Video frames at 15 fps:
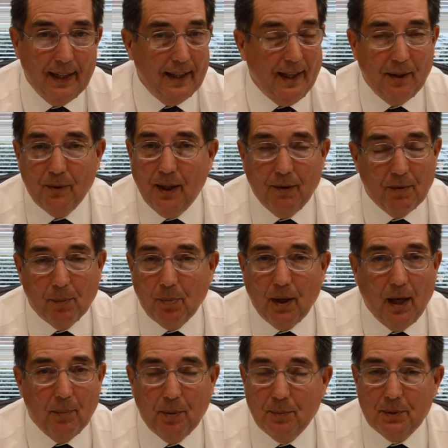and I don't have a
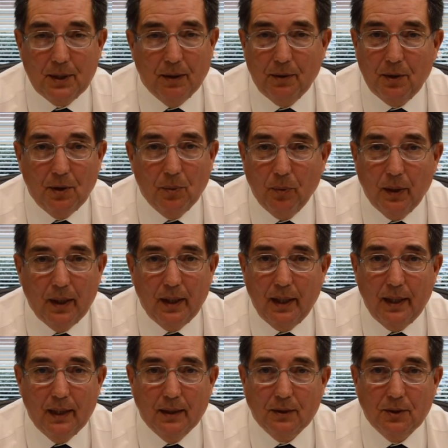problem telling you what it
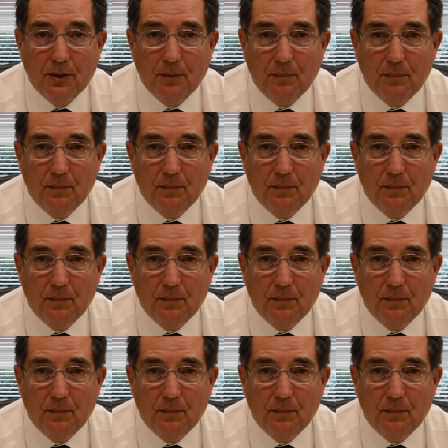is,